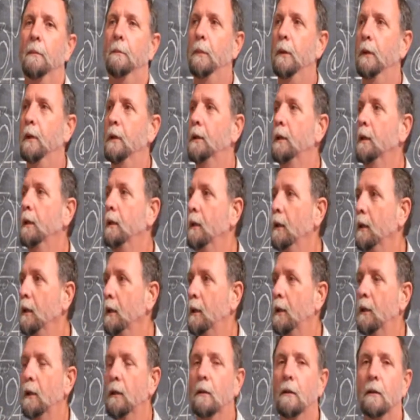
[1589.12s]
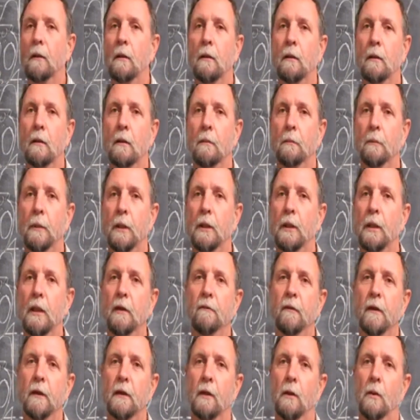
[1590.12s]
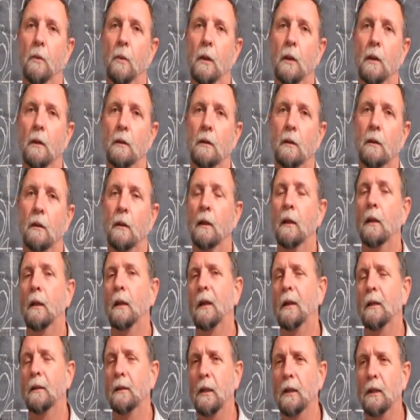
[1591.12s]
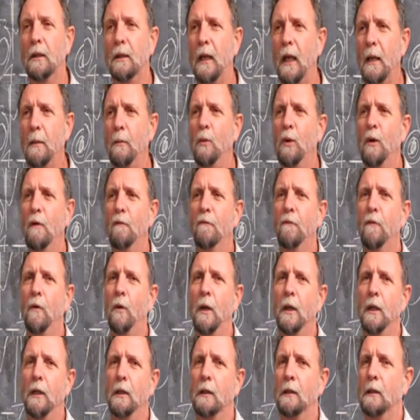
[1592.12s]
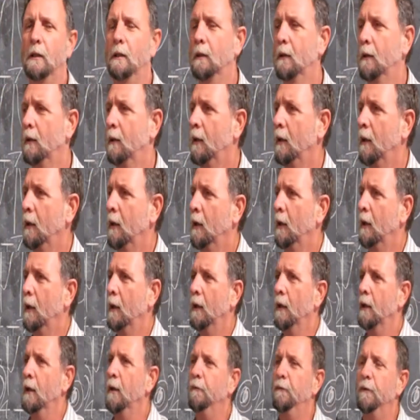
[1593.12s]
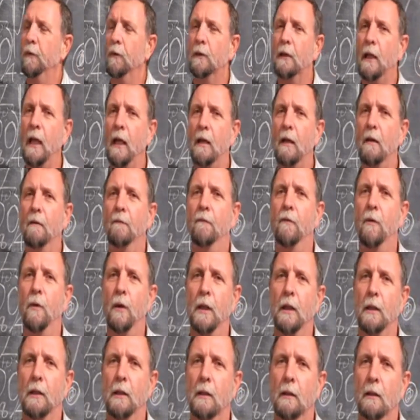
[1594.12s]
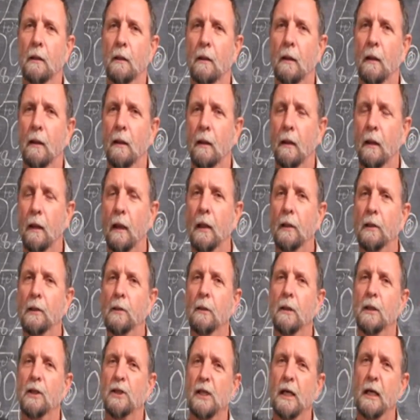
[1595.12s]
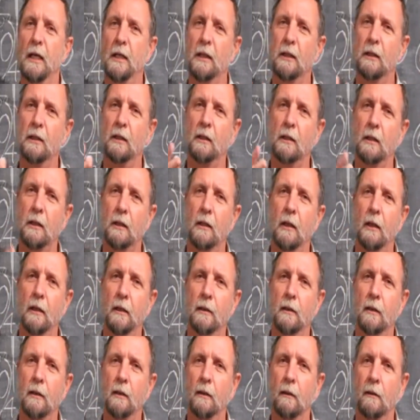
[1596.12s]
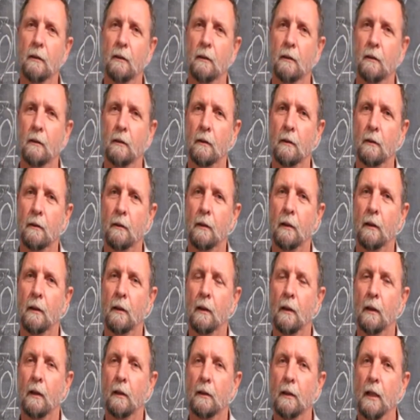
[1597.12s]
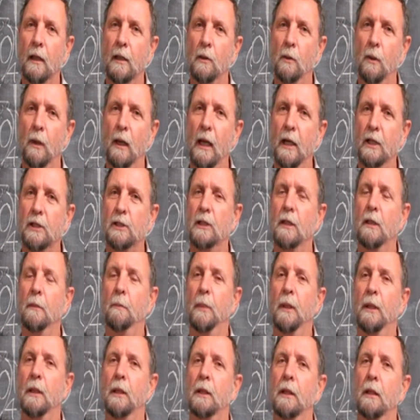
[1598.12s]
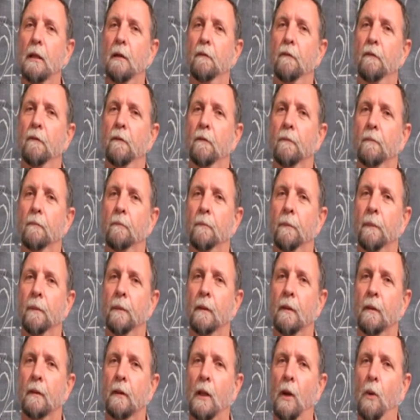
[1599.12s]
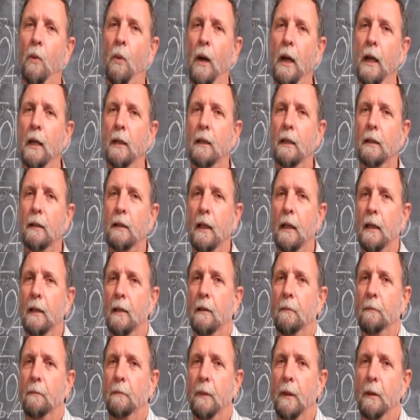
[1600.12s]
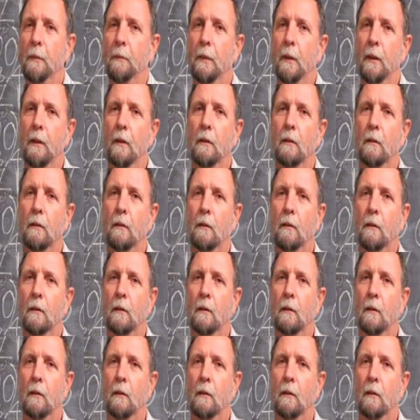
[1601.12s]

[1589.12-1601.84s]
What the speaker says: person is perceiving the world. The same with voice. If you take a voice and you adjust it slightly, then you will actually perceive the way that other people